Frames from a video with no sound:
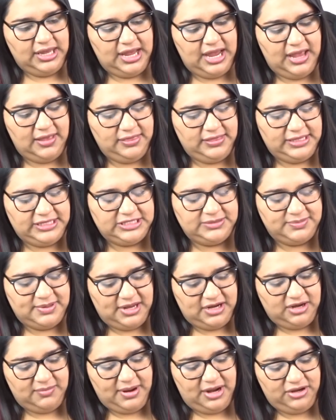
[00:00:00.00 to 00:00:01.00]
in this
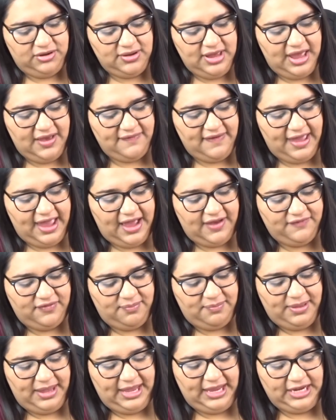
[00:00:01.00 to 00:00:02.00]
planner, but I do have half a
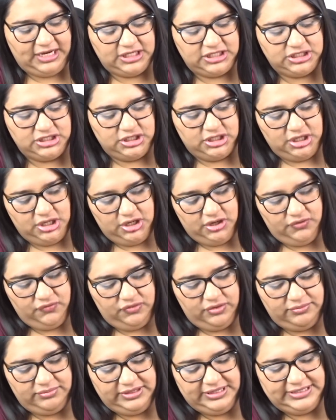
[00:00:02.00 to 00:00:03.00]
page
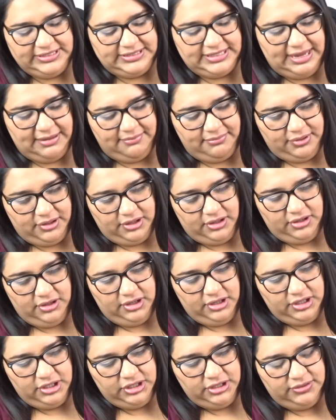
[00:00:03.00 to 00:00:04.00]
from December
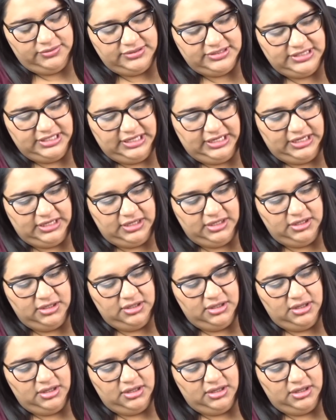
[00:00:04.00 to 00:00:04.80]
using